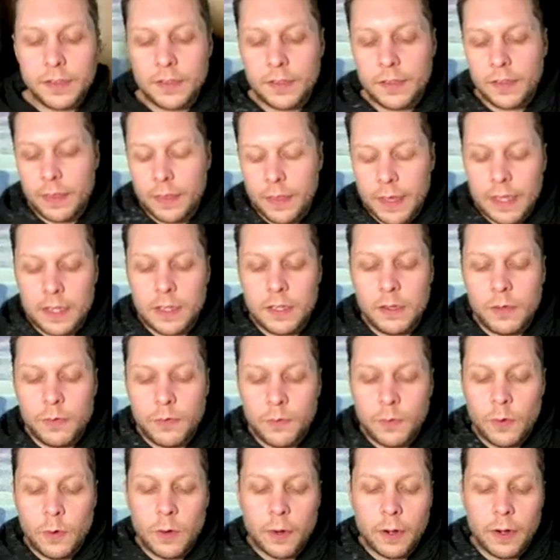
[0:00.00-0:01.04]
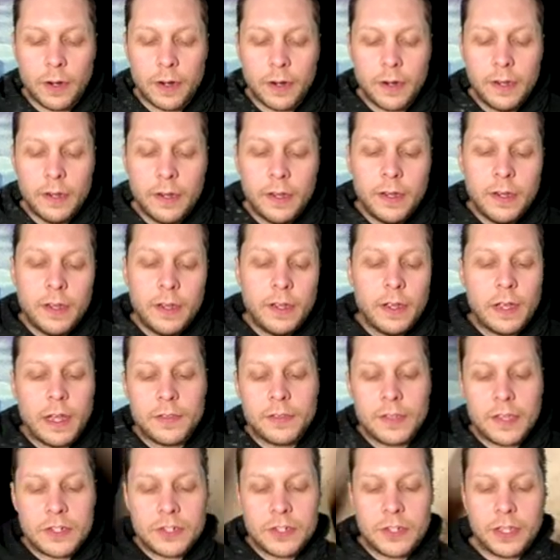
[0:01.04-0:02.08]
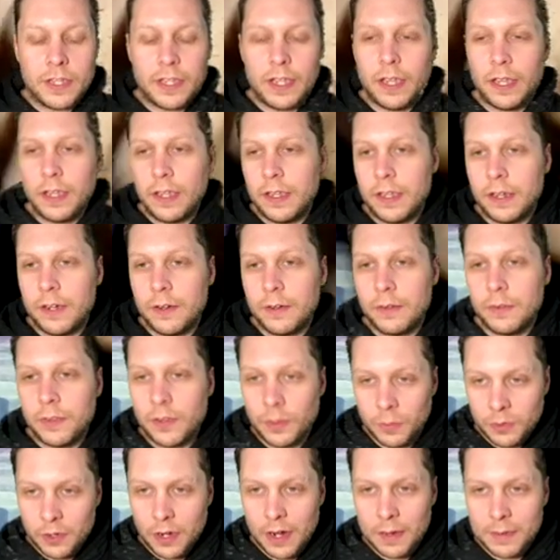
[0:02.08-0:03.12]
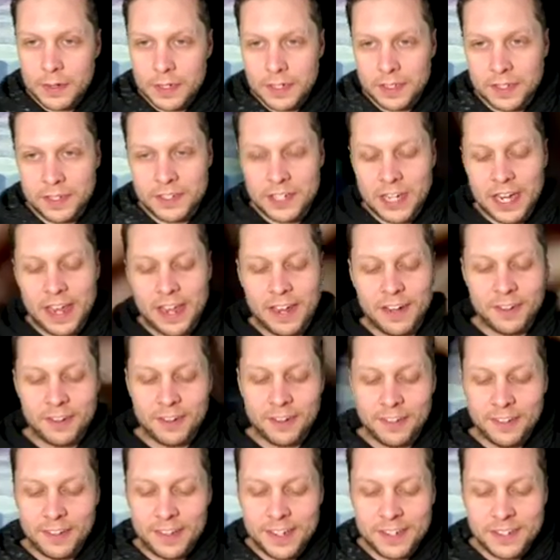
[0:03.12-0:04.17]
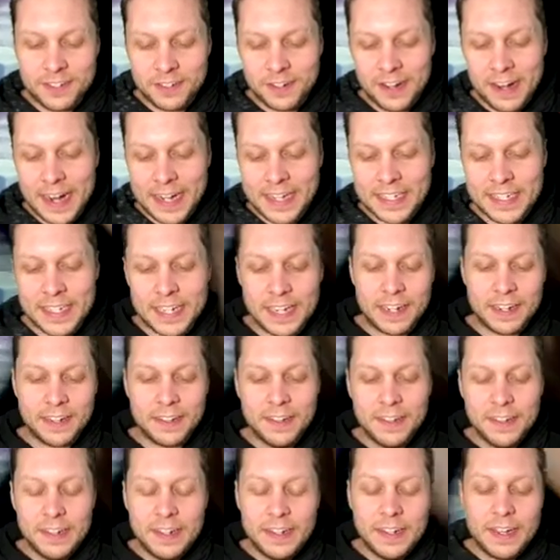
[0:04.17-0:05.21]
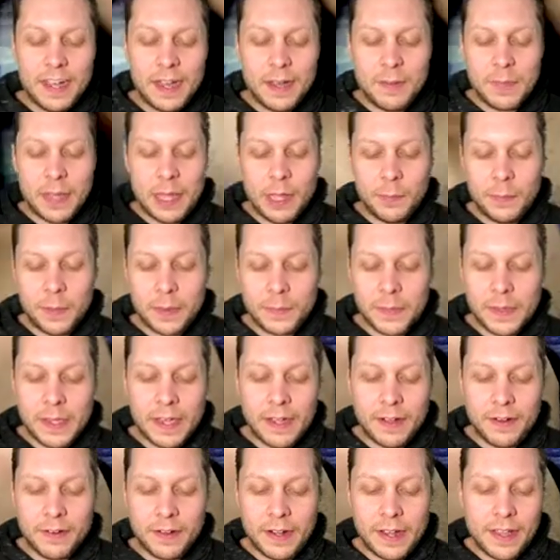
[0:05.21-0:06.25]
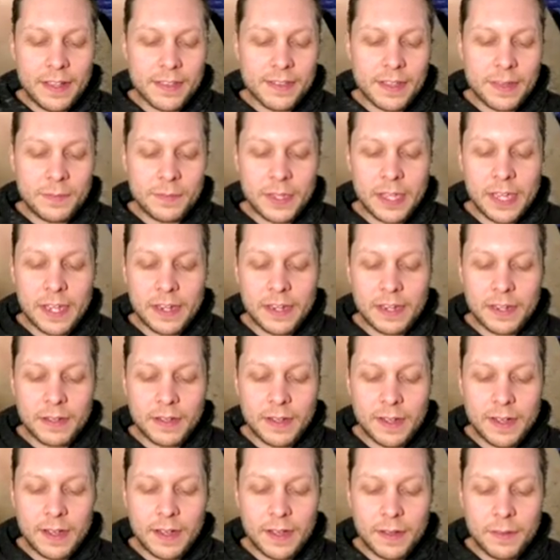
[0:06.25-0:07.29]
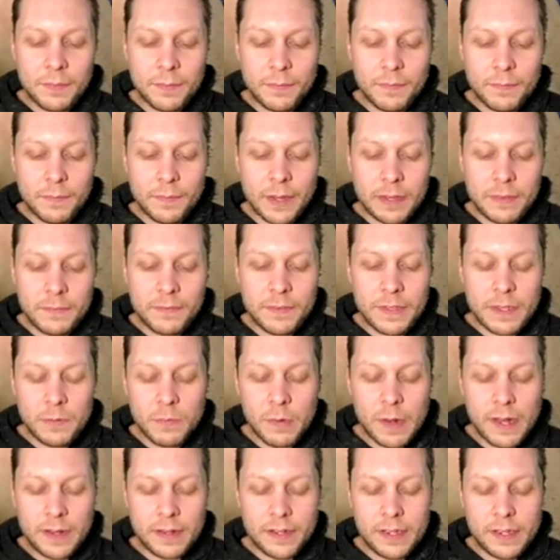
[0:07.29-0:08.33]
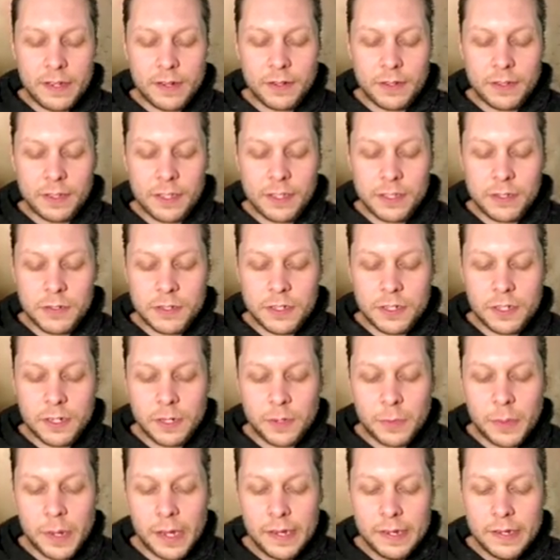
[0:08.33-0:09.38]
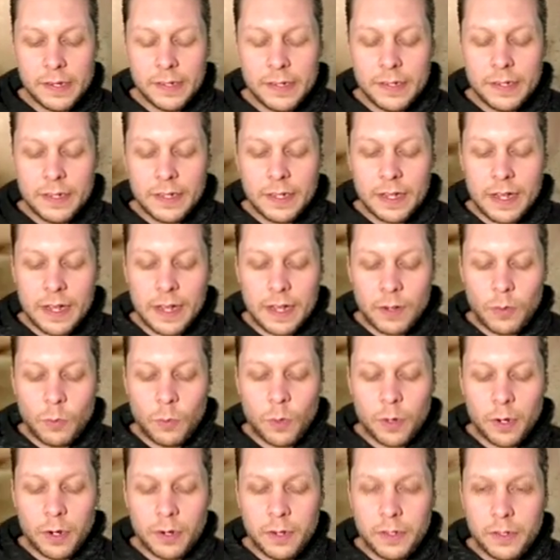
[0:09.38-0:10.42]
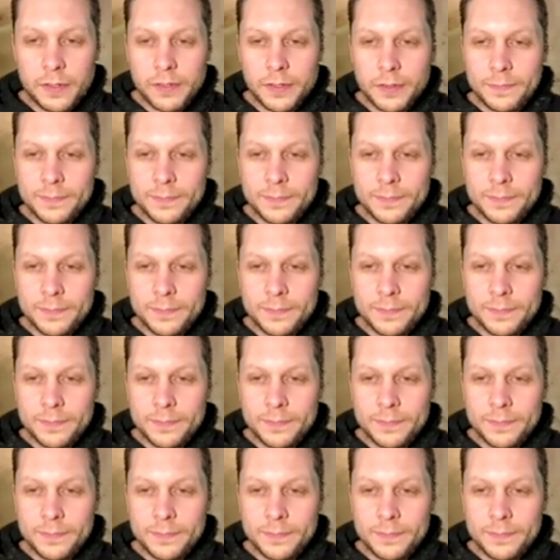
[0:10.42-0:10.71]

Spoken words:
a thank you for essentially, subscribing to the channel, interacting, helping me out as I'm getting my feet wet here in the YouTube world.